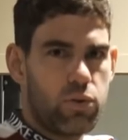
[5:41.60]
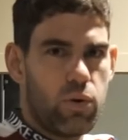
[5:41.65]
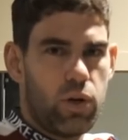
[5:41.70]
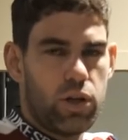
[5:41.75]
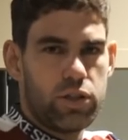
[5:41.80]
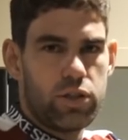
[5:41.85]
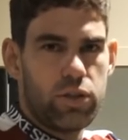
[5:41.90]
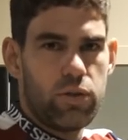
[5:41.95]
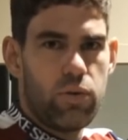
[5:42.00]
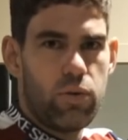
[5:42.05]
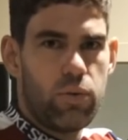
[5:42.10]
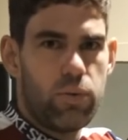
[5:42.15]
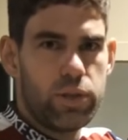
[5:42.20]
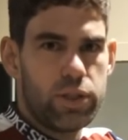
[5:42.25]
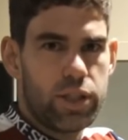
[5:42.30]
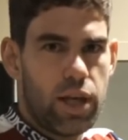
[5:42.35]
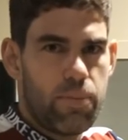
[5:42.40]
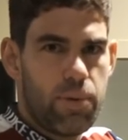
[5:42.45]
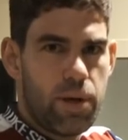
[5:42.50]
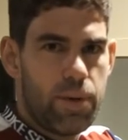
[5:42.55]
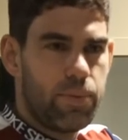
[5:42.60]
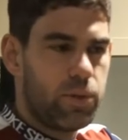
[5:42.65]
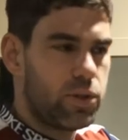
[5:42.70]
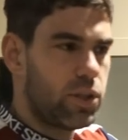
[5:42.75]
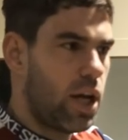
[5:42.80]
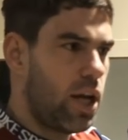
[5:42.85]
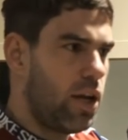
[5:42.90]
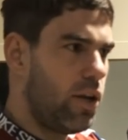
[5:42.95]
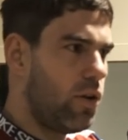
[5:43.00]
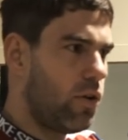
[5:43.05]
squats, you always get people
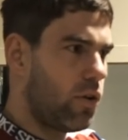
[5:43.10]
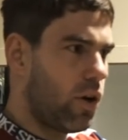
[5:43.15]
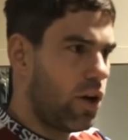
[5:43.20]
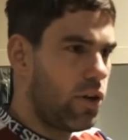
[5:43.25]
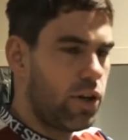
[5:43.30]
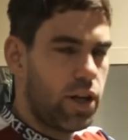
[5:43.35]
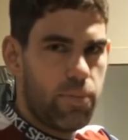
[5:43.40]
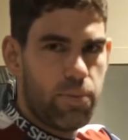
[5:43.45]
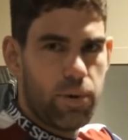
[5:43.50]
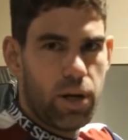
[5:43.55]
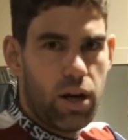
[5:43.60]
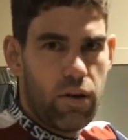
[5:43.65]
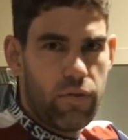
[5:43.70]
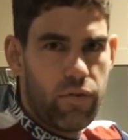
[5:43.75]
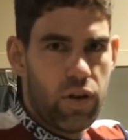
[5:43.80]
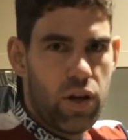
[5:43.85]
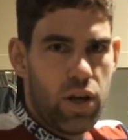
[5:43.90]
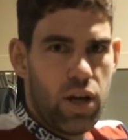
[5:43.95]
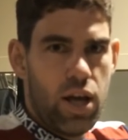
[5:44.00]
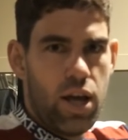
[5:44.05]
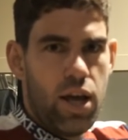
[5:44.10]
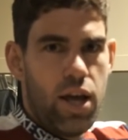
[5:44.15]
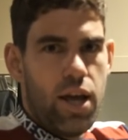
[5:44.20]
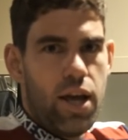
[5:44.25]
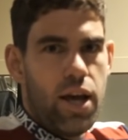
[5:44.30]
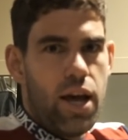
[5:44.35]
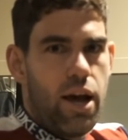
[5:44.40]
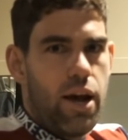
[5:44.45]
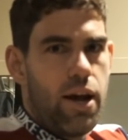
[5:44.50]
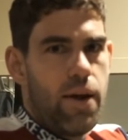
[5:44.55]
saying not going deep enough.
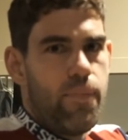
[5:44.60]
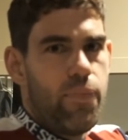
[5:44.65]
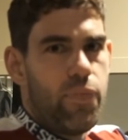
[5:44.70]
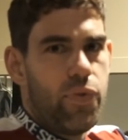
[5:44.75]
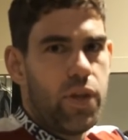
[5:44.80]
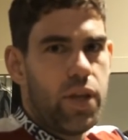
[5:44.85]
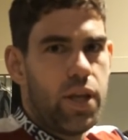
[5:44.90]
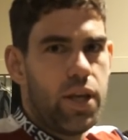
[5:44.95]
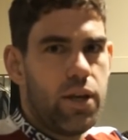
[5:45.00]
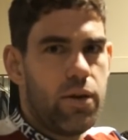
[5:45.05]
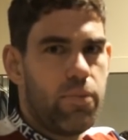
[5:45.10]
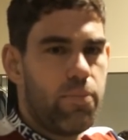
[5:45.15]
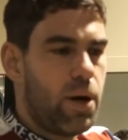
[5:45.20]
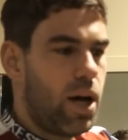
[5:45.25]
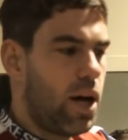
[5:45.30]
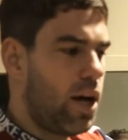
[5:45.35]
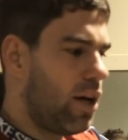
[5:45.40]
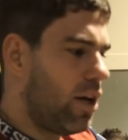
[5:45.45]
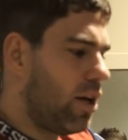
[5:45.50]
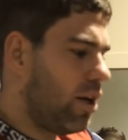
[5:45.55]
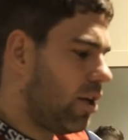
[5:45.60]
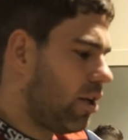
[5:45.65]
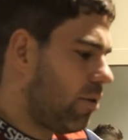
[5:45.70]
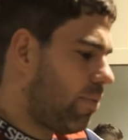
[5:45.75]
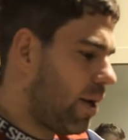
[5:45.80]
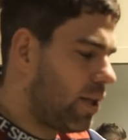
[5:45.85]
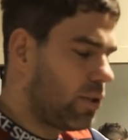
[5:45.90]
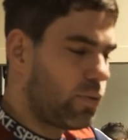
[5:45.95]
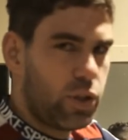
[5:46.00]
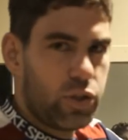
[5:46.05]
But
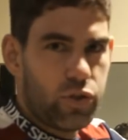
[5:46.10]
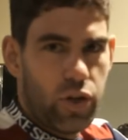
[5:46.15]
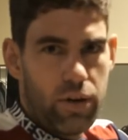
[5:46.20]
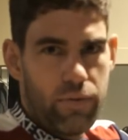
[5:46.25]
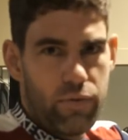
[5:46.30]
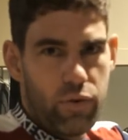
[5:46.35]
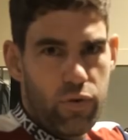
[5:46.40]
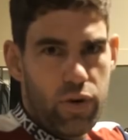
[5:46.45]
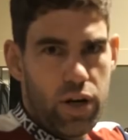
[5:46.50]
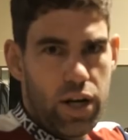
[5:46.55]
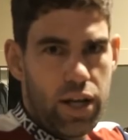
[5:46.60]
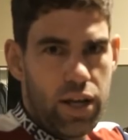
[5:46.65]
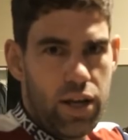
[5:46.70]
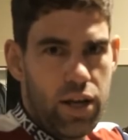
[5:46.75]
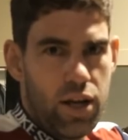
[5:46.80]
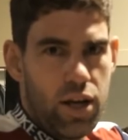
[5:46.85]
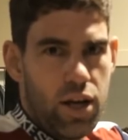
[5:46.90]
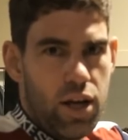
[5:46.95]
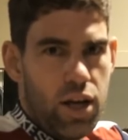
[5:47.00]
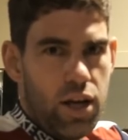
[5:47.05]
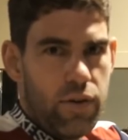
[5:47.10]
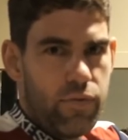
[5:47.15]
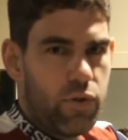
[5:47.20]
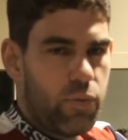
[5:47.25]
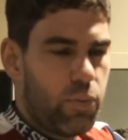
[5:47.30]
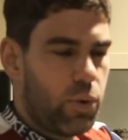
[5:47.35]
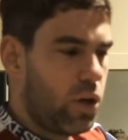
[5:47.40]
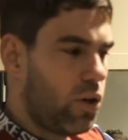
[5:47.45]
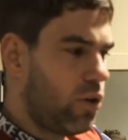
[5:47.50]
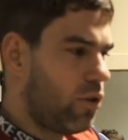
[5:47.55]
depends what you're training for really. If
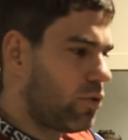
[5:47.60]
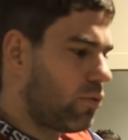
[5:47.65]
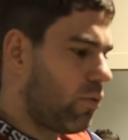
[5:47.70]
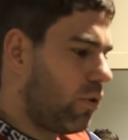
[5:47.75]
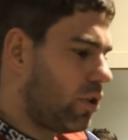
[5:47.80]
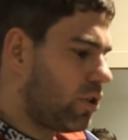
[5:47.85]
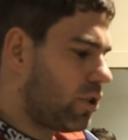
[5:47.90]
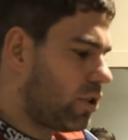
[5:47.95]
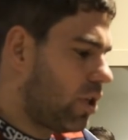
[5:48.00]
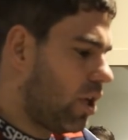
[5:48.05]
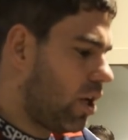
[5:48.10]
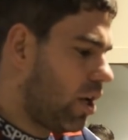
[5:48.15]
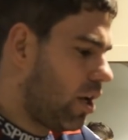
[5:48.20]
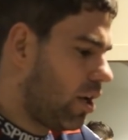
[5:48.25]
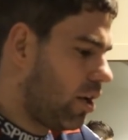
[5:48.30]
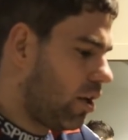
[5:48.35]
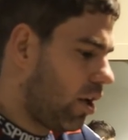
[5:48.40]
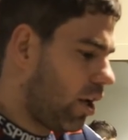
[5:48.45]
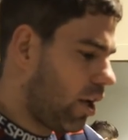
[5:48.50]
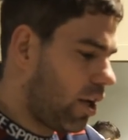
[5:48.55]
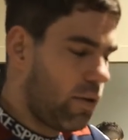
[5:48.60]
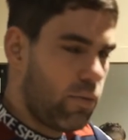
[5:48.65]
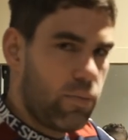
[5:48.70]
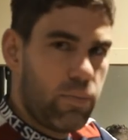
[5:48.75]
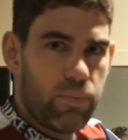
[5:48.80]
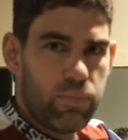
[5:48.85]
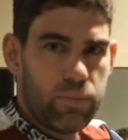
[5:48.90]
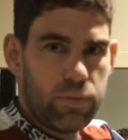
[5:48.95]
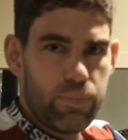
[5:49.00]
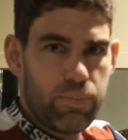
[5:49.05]
you want to do squats like a
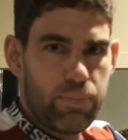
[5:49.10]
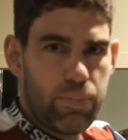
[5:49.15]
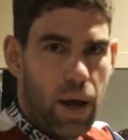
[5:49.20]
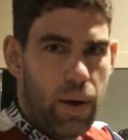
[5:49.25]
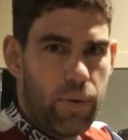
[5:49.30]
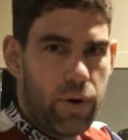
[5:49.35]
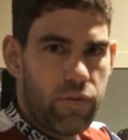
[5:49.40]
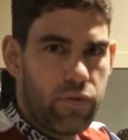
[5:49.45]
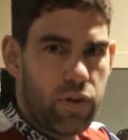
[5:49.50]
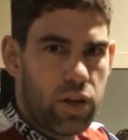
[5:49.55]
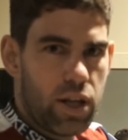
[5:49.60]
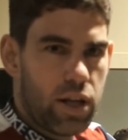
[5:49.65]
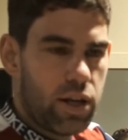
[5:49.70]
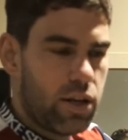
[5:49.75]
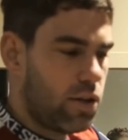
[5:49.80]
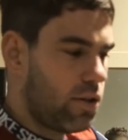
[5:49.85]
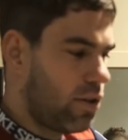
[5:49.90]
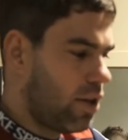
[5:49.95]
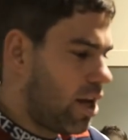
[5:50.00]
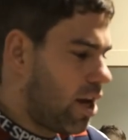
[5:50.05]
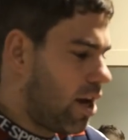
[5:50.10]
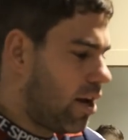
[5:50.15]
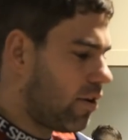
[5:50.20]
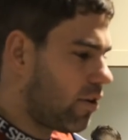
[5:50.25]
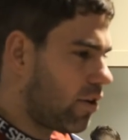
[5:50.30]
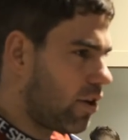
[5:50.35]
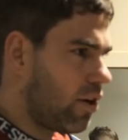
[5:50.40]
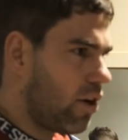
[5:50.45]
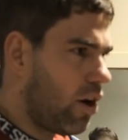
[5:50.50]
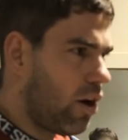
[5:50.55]
powerlifter, then yeah,
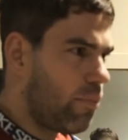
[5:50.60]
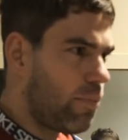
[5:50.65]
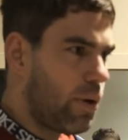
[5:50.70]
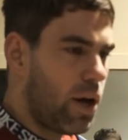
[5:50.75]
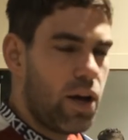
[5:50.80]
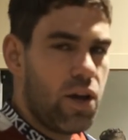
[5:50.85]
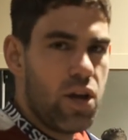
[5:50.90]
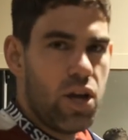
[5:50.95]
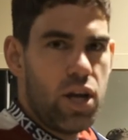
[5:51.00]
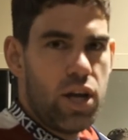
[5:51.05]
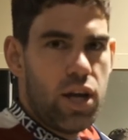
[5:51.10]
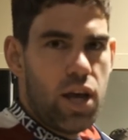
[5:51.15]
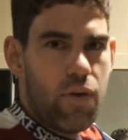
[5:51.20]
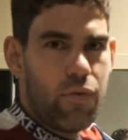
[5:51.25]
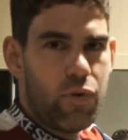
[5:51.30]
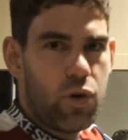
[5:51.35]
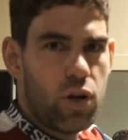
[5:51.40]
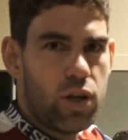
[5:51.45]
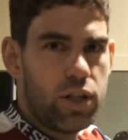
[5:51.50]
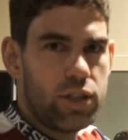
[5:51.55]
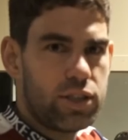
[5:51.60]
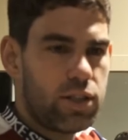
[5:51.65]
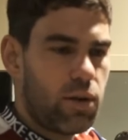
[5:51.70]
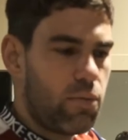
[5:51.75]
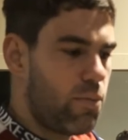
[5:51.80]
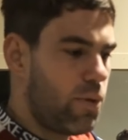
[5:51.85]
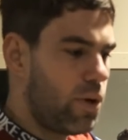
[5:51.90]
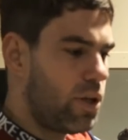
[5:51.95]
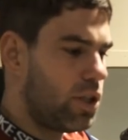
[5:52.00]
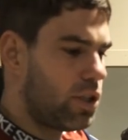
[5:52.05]
you're not. But if you're doing it to
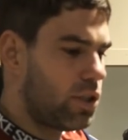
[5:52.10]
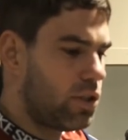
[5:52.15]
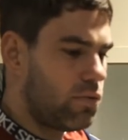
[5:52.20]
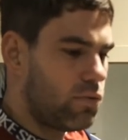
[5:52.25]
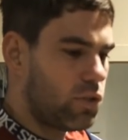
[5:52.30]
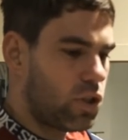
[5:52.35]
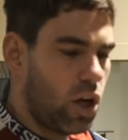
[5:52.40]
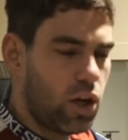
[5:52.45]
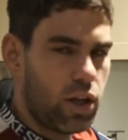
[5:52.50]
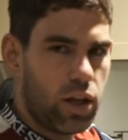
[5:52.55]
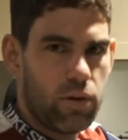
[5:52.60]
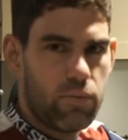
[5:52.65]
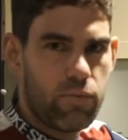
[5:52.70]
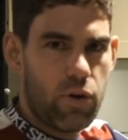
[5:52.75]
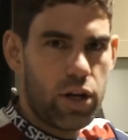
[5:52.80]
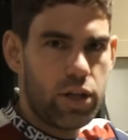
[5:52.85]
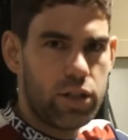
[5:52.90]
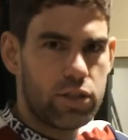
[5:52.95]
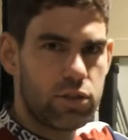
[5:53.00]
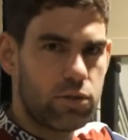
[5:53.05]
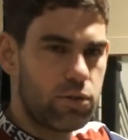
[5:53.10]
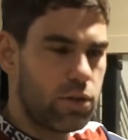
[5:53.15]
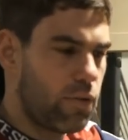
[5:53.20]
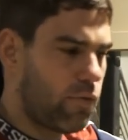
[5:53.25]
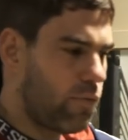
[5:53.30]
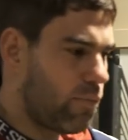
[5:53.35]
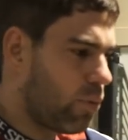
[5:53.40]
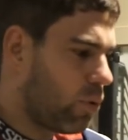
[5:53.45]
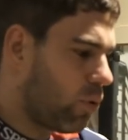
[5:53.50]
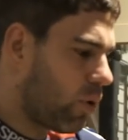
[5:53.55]
supplement your cycling and run, it's a
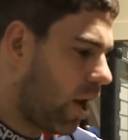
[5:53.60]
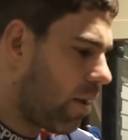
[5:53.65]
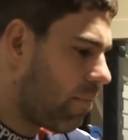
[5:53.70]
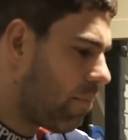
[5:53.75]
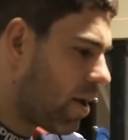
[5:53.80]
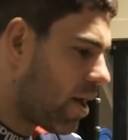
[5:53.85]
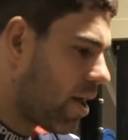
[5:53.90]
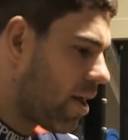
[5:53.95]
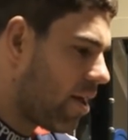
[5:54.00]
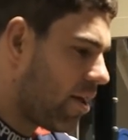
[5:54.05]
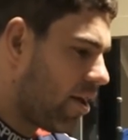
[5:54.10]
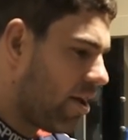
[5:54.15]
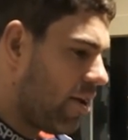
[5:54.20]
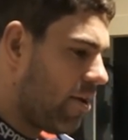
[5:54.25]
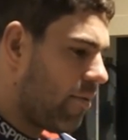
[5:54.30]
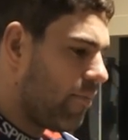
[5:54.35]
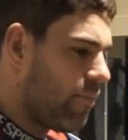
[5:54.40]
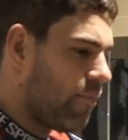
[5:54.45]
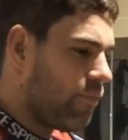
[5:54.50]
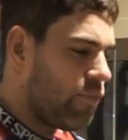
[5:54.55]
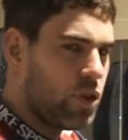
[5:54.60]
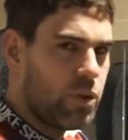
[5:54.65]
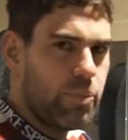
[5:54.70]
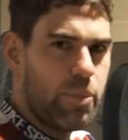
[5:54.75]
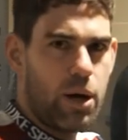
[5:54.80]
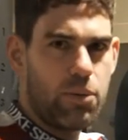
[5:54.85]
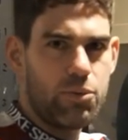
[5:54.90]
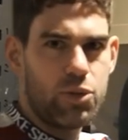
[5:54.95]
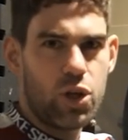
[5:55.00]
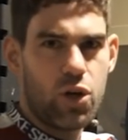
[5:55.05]
different ball game.
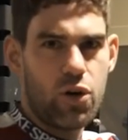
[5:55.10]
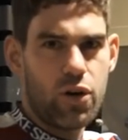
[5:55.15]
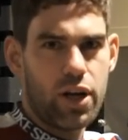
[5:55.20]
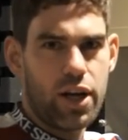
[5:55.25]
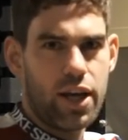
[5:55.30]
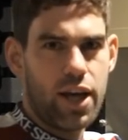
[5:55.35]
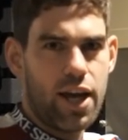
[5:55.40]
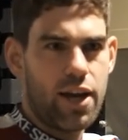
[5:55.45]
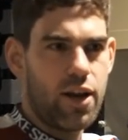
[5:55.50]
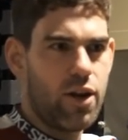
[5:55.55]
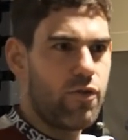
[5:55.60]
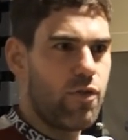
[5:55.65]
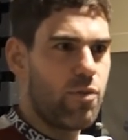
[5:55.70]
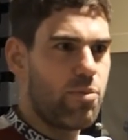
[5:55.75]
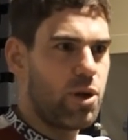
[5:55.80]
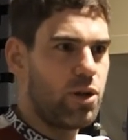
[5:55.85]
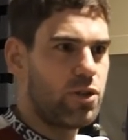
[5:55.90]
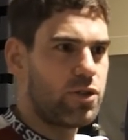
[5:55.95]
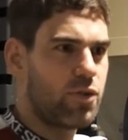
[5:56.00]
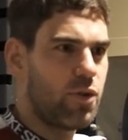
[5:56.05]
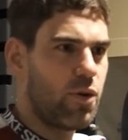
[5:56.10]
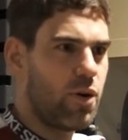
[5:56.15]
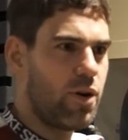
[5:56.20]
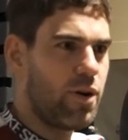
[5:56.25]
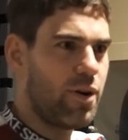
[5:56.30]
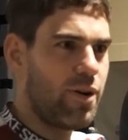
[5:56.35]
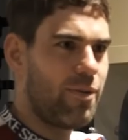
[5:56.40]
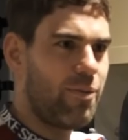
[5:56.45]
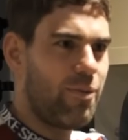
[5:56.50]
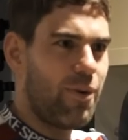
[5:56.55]
But I'm sure I'm going to get a load of abuse for
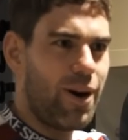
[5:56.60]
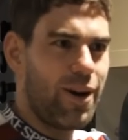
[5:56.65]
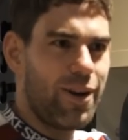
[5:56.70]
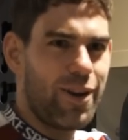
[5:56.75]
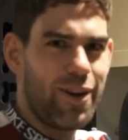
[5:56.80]
what I